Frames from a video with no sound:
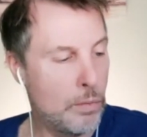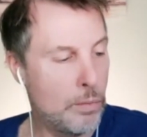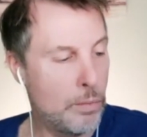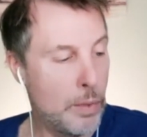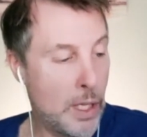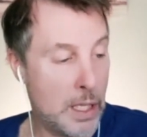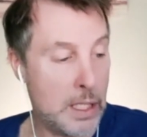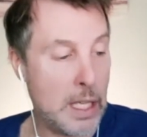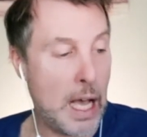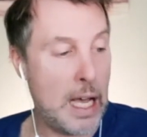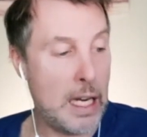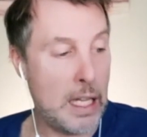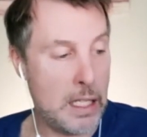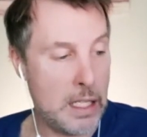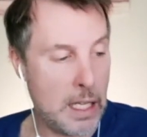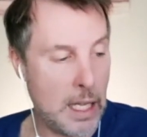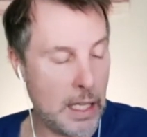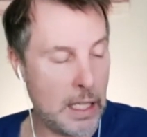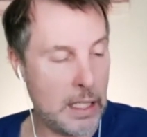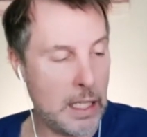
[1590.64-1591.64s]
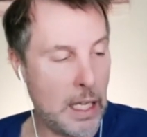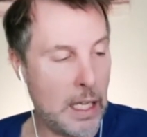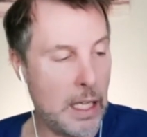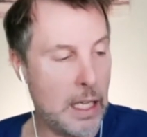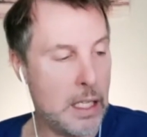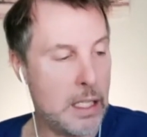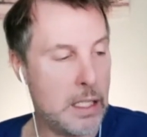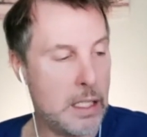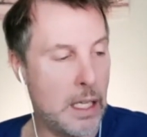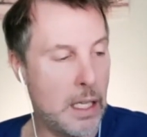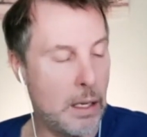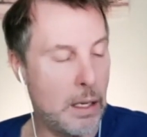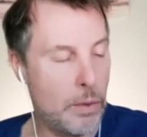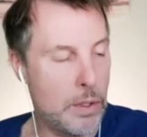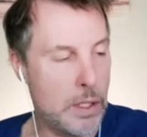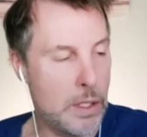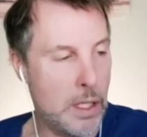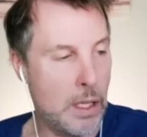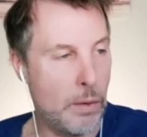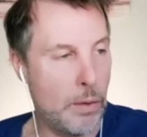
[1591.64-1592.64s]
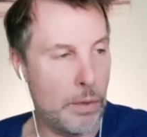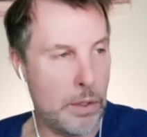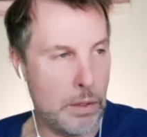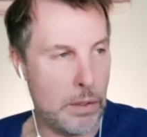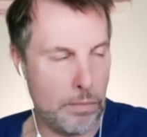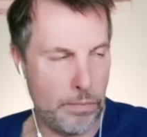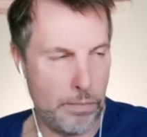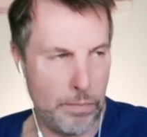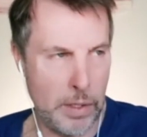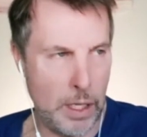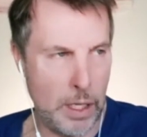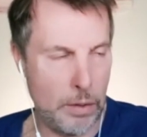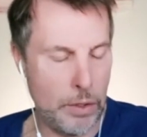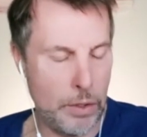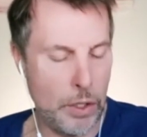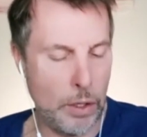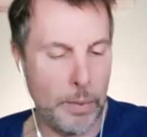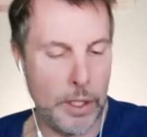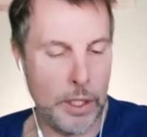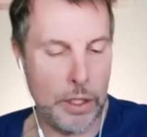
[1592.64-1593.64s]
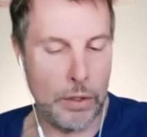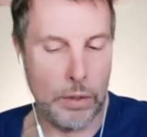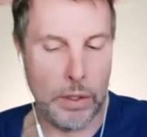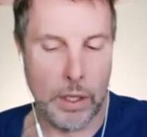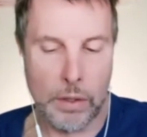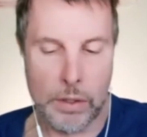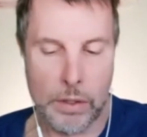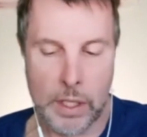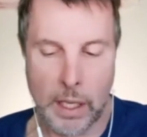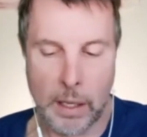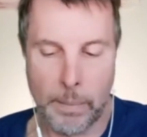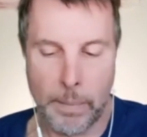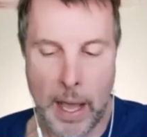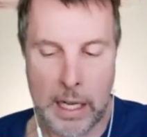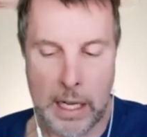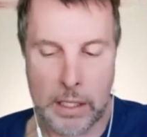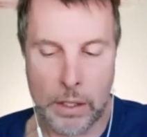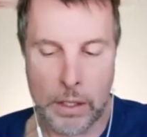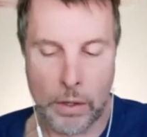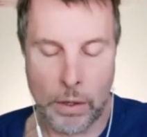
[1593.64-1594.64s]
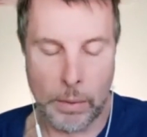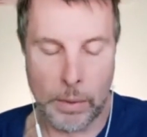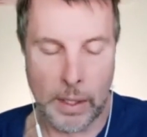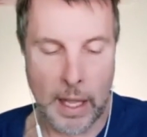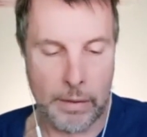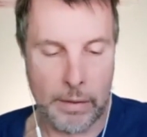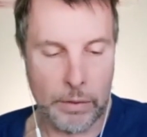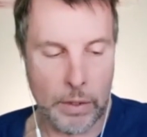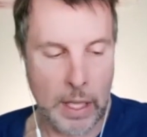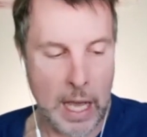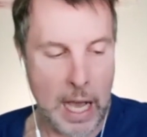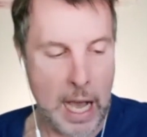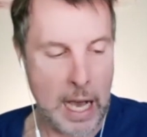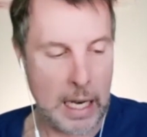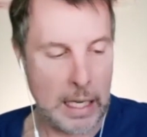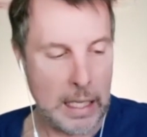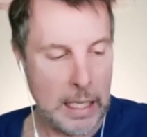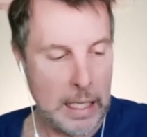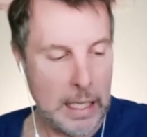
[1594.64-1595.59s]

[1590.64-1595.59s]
because I did psychedelics and it was it was you know it took me 2 years to get back to normal after that.